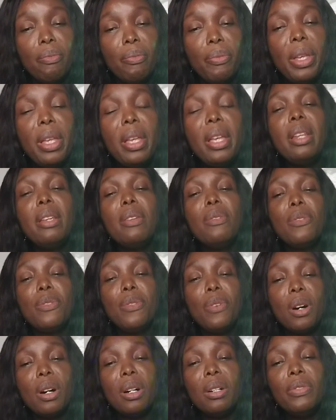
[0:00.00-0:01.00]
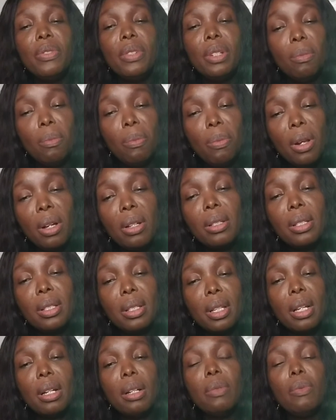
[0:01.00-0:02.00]
being involved in blood
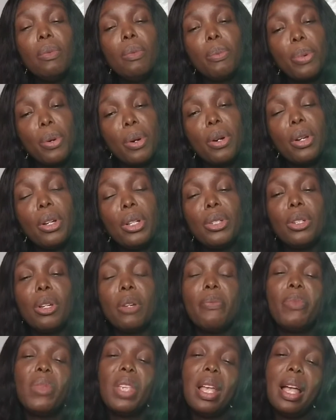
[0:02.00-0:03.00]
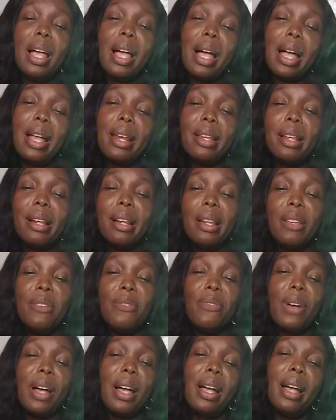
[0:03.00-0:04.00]
cell production, and the
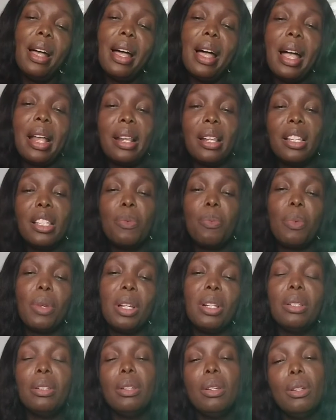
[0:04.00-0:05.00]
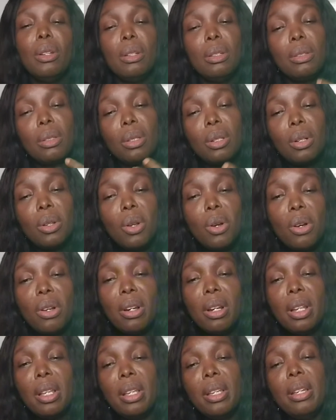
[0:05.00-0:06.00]
liver and the spleen
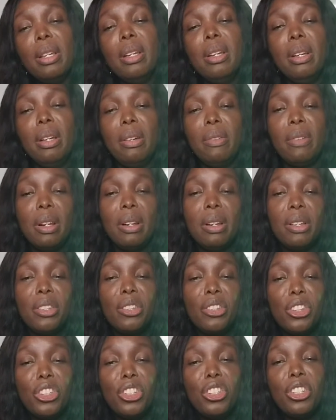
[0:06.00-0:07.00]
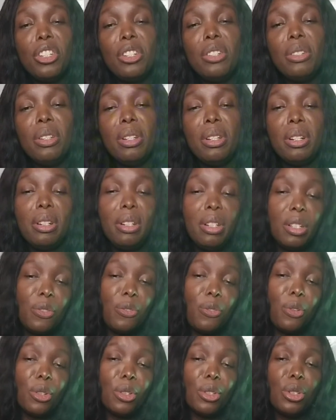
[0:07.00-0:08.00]
slowly relinquishing
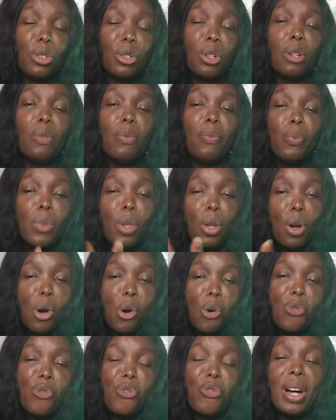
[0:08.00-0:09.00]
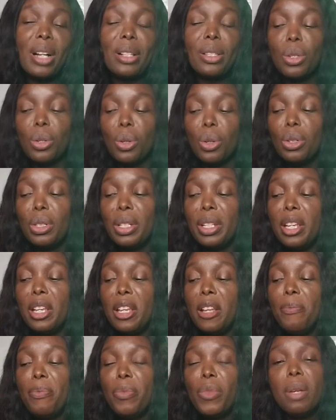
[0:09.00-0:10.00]
this function over to
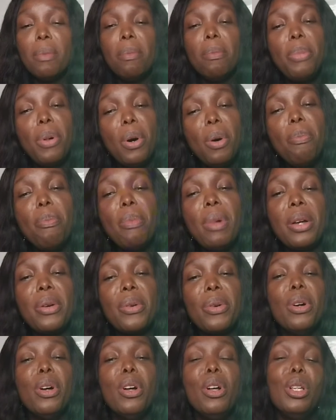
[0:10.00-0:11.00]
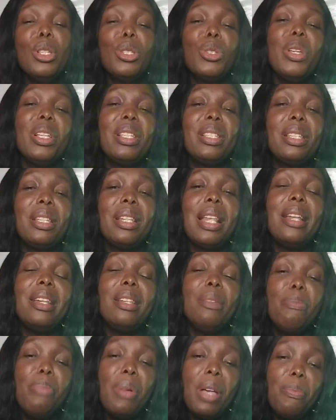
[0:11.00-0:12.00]
the bone marrow. So you see that
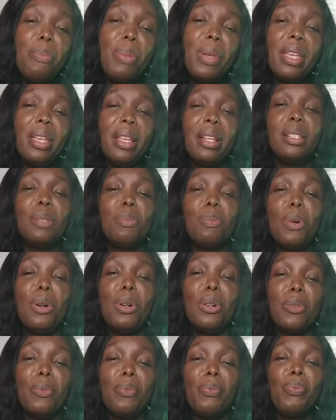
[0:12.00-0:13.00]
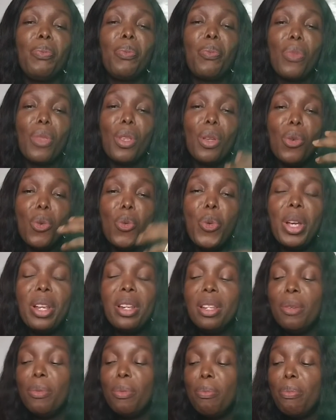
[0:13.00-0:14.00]
the baby is born
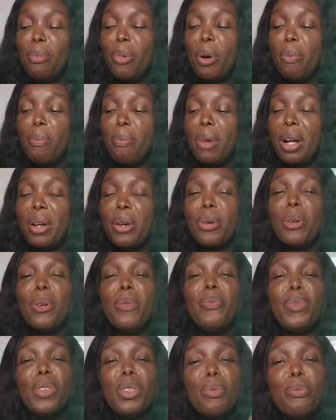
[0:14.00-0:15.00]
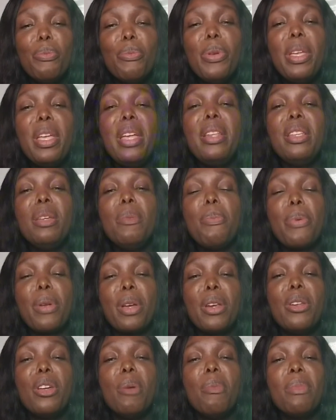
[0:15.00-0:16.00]
with the bone marrow being the
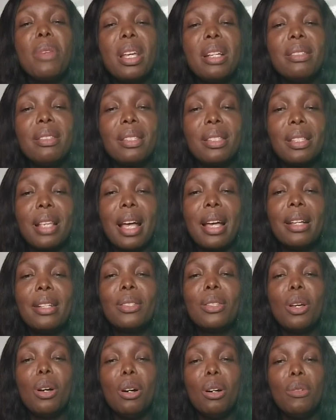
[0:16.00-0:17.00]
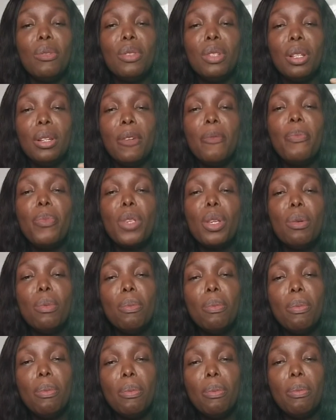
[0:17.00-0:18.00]
predominant site of the
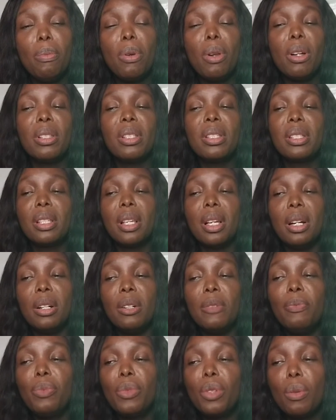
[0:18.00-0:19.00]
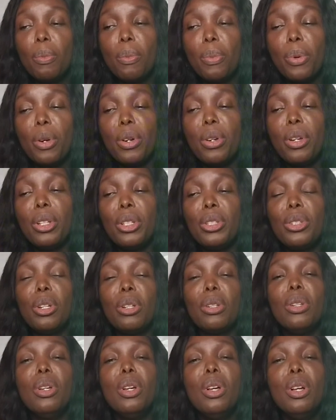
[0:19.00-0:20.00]
blood cell
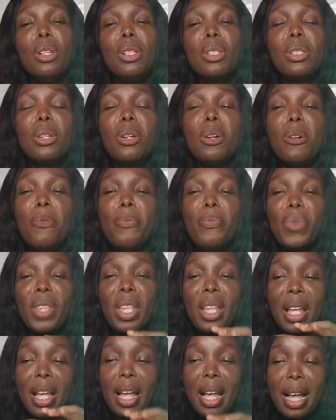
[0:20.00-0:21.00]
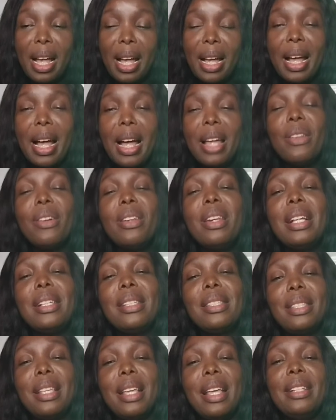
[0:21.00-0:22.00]
production. So another
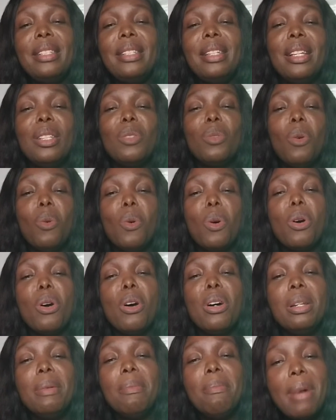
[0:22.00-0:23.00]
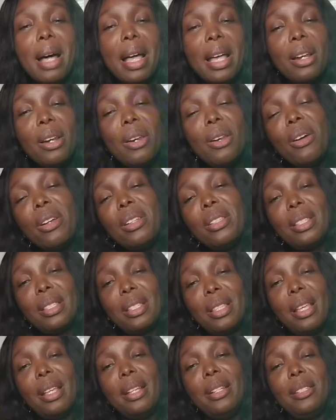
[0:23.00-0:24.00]
stage is what we call the myeloid
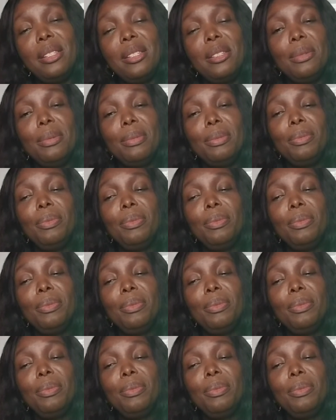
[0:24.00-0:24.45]
stage.